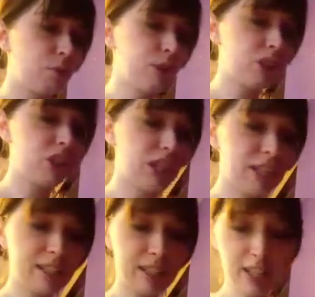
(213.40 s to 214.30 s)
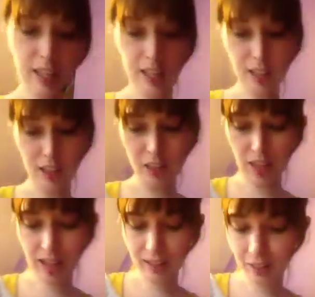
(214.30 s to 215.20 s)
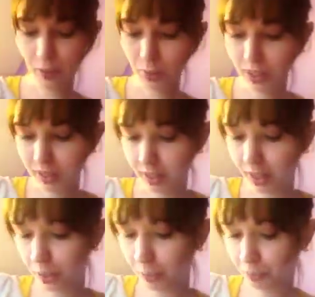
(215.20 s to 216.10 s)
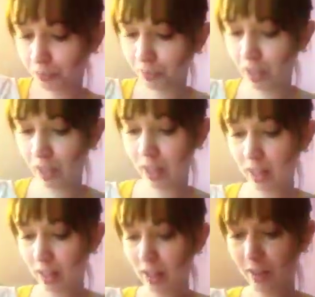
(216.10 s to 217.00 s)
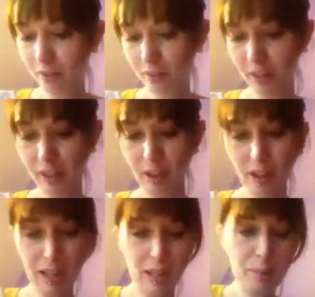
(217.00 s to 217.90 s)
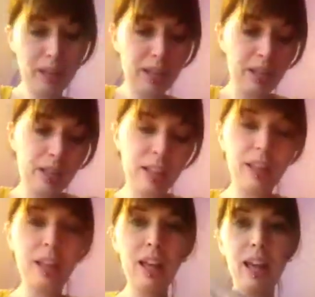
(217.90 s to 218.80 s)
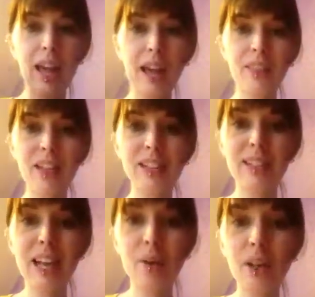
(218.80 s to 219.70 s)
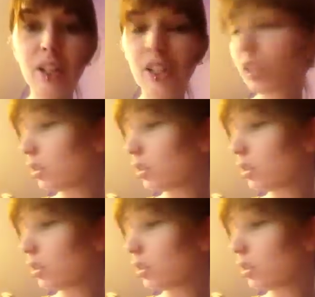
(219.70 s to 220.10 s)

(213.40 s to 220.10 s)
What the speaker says: put just that little one in there, fill it all up, and then it's down on its...